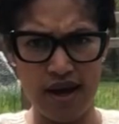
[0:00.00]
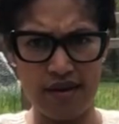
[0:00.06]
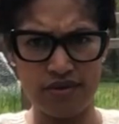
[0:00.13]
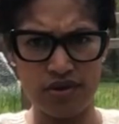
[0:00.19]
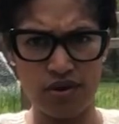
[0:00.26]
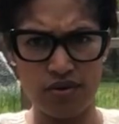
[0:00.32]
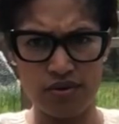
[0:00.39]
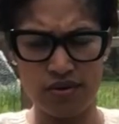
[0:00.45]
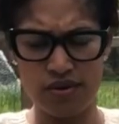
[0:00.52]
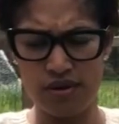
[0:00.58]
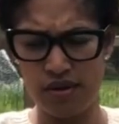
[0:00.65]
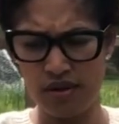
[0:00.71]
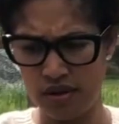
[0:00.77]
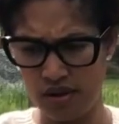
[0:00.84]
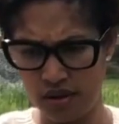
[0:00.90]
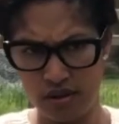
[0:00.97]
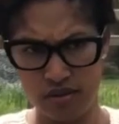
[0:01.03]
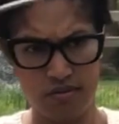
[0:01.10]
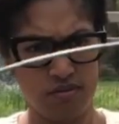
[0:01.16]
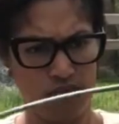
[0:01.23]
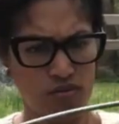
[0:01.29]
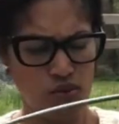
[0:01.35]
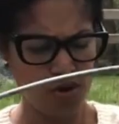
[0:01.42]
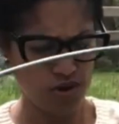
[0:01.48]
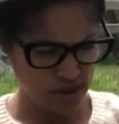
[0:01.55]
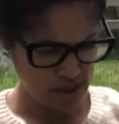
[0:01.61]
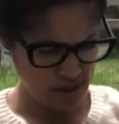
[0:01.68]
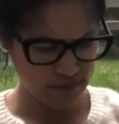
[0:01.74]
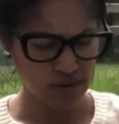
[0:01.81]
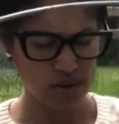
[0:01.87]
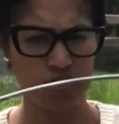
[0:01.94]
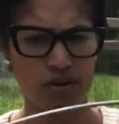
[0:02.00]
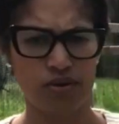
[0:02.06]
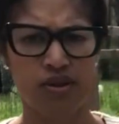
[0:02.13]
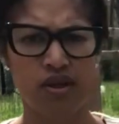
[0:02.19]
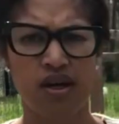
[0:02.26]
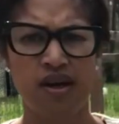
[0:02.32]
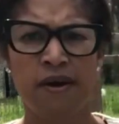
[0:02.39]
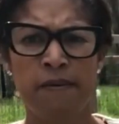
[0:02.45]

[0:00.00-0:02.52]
half circles, more than half circles.